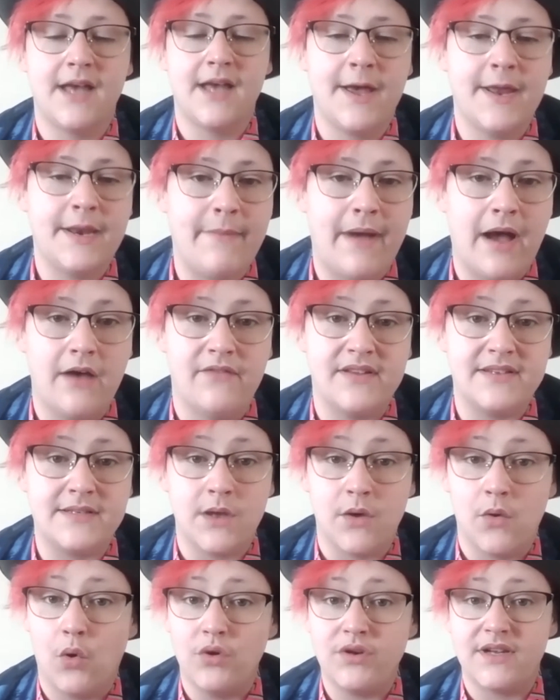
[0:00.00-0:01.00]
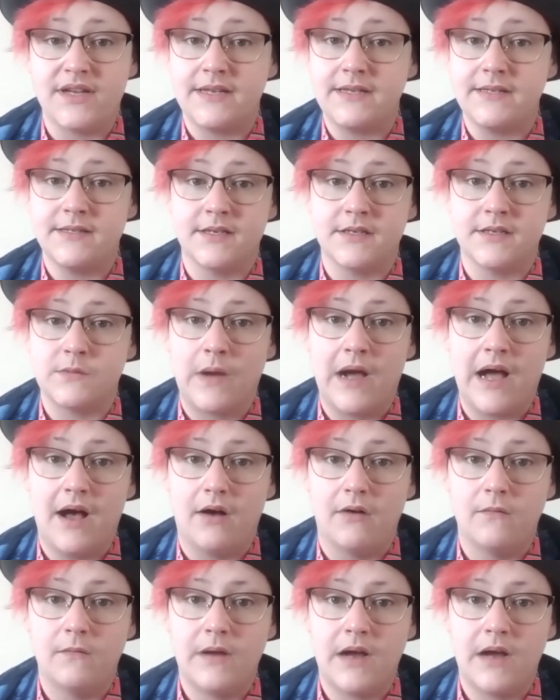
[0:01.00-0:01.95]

certain amount of visit audience as well.